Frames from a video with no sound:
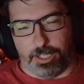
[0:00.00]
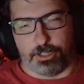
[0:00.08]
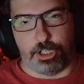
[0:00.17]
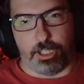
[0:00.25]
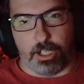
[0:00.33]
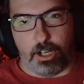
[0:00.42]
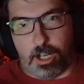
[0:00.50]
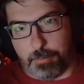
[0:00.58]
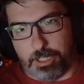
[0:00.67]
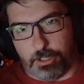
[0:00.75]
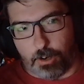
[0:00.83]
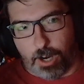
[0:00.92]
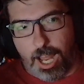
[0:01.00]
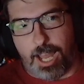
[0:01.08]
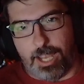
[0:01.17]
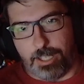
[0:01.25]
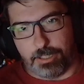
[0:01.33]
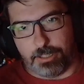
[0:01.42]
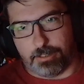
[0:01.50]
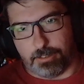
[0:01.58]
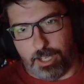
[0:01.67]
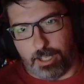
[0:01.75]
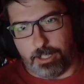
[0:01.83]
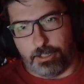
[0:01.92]
She can augment your eyes,
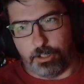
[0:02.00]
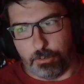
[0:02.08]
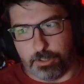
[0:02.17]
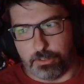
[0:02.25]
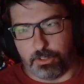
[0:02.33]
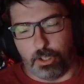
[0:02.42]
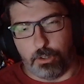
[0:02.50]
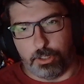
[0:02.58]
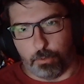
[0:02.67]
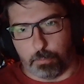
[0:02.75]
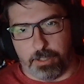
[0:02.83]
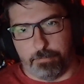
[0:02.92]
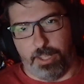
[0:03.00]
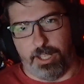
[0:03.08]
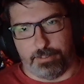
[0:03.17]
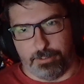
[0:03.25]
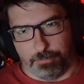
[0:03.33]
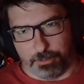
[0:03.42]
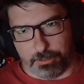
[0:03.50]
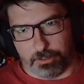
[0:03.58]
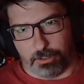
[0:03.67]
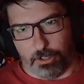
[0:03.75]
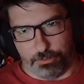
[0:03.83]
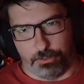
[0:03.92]
and in doing so, your
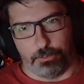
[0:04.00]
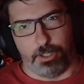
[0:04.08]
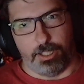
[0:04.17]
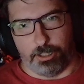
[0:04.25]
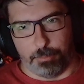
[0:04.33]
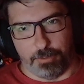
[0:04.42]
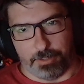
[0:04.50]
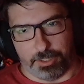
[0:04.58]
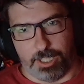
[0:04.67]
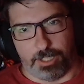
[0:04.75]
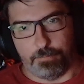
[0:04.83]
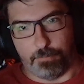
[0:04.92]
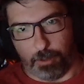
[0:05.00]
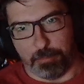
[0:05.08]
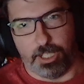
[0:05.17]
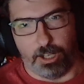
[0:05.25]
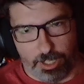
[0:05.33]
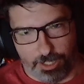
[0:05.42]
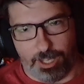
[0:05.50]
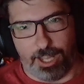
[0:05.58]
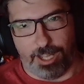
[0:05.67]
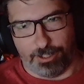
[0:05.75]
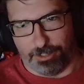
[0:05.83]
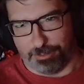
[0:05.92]
reflexes also get a little bit of a kick from the
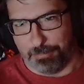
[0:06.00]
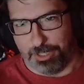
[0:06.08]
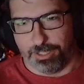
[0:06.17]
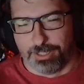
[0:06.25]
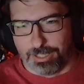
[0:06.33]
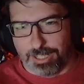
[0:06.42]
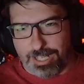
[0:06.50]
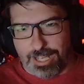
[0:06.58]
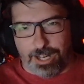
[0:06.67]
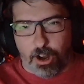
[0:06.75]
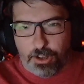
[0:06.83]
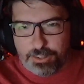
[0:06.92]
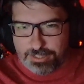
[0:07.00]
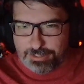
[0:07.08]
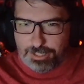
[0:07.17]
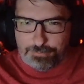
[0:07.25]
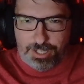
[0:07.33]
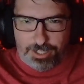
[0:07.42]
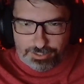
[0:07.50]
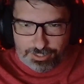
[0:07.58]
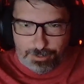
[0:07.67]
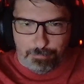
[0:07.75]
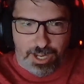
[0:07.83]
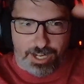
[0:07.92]
eye augment. And all this stuff kind of
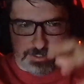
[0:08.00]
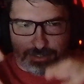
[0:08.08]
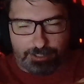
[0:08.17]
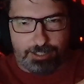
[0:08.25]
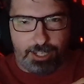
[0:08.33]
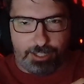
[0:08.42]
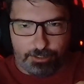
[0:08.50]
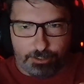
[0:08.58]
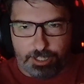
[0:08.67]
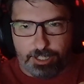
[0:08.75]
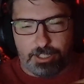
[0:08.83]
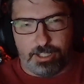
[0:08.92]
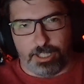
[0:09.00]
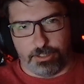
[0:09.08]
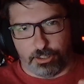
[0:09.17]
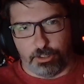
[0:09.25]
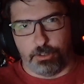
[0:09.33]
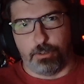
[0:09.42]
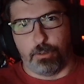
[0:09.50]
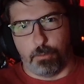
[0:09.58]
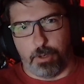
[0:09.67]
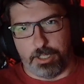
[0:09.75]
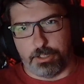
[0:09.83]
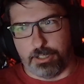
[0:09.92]
combines together into
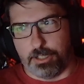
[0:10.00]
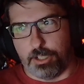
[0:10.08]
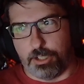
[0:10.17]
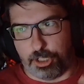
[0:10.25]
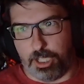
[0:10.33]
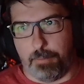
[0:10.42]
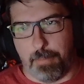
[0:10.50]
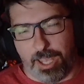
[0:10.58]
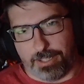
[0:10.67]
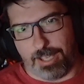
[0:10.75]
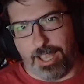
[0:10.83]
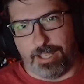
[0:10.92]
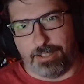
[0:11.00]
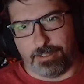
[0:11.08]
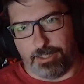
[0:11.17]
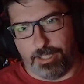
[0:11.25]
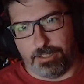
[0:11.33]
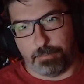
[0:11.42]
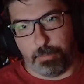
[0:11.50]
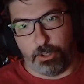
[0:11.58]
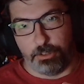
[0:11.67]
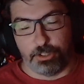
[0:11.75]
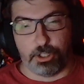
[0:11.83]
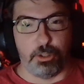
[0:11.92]
what she makes as the
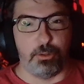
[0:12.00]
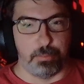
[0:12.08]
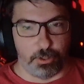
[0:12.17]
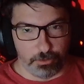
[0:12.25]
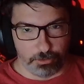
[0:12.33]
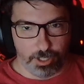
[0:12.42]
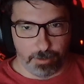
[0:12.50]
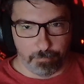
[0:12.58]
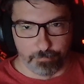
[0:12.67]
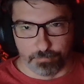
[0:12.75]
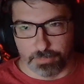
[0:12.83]
Spartan 2 program.